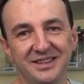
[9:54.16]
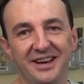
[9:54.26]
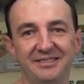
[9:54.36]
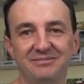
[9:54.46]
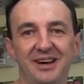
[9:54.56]

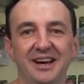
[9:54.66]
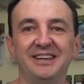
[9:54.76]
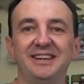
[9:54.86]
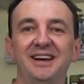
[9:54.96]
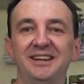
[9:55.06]
I
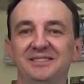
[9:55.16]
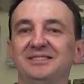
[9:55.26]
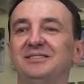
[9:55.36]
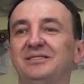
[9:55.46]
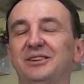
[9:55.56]
can't
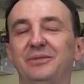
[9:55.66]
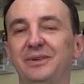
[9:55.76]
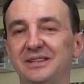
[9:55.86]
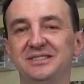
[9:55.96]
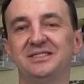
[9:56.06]

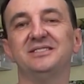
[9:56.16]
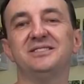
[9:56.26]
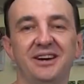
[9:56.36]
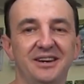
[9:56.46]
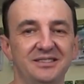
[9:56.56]
convince this
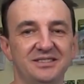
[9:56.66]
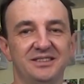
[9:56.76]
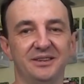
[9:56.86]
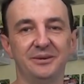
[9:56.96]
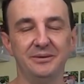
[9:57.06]
guy to
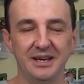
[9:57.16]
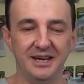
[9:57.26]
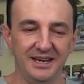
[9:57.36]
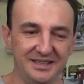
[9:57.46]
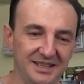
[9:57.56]
sell.
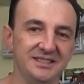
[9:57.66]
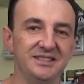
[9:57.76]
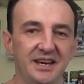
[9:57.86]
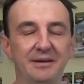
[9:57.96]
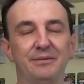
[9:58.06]
He
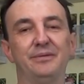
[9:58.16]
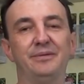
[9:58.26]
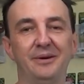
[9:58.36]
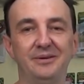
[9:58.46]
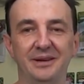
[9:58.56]
doesn't have a
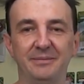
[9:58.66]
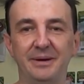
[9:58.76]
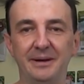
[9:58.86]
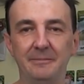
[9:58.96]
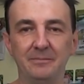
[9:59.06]
phone number.